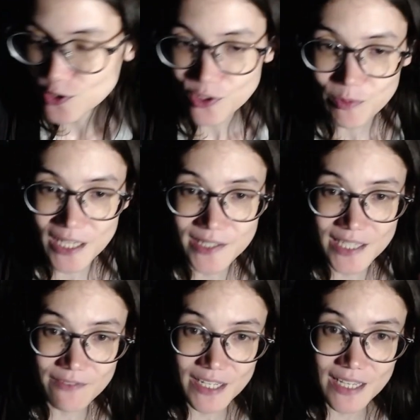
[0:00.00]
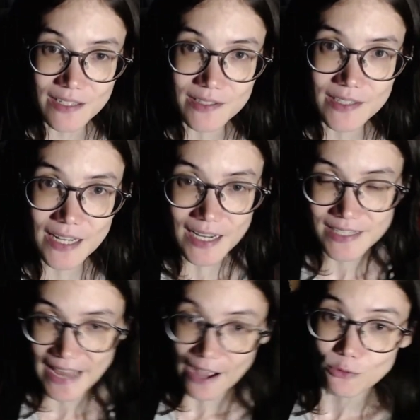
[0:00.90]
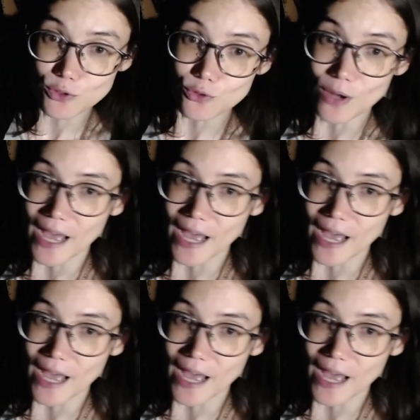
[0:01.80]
it only plays DVDs, and I now do